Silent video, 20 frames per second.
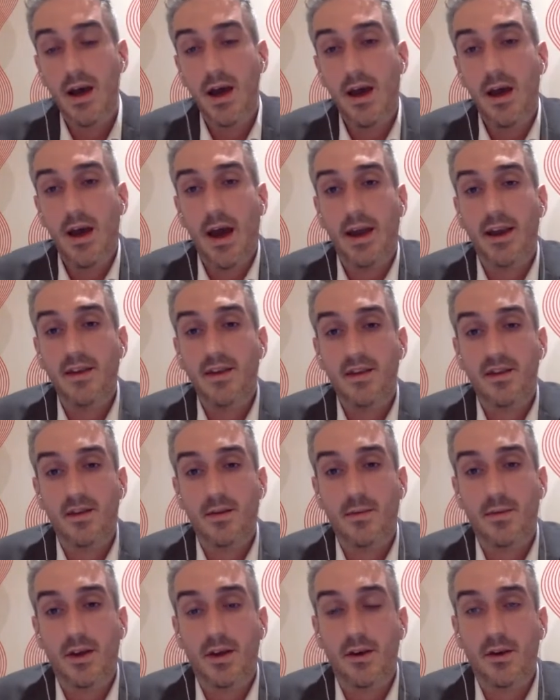Any
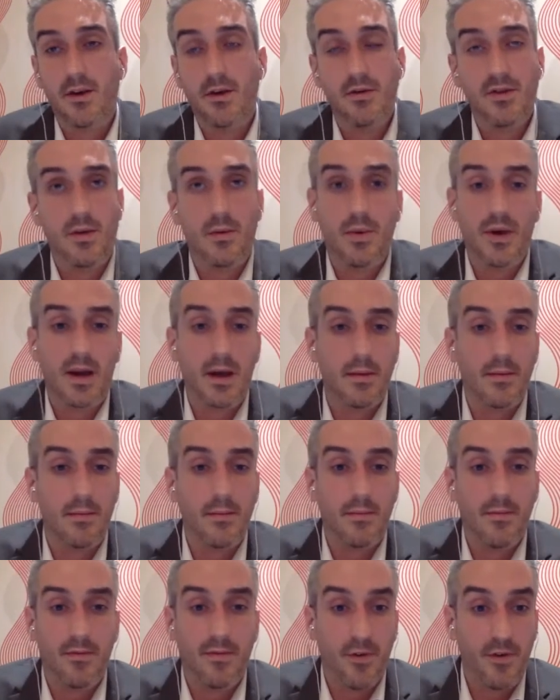systems that you're using, we can,
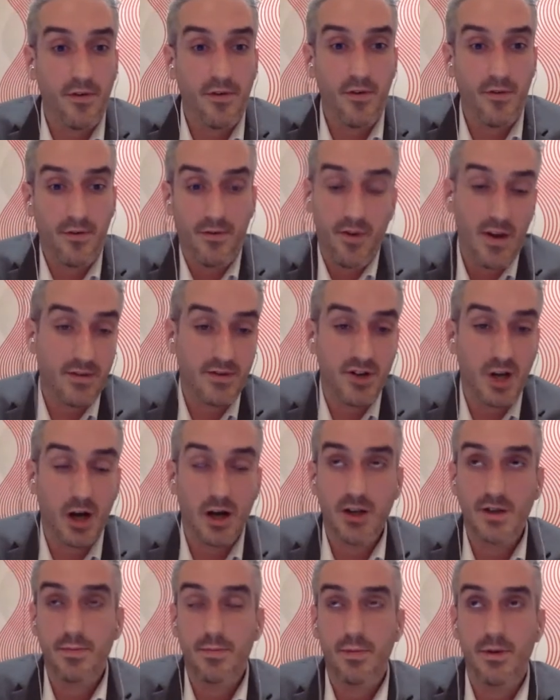for free of
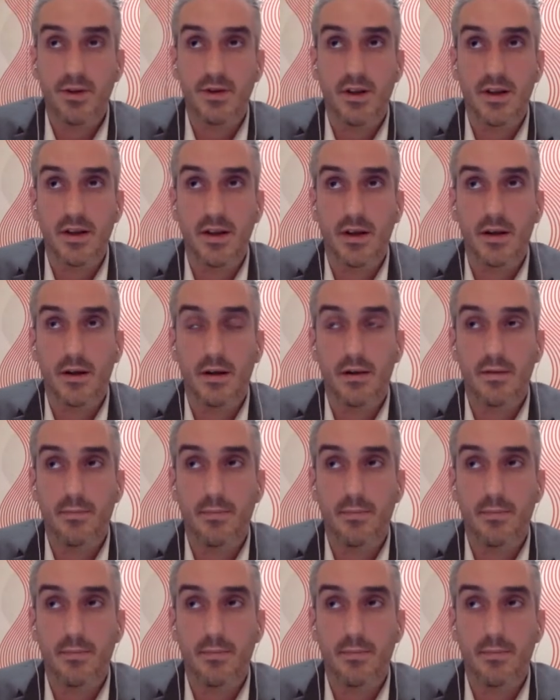charge, put the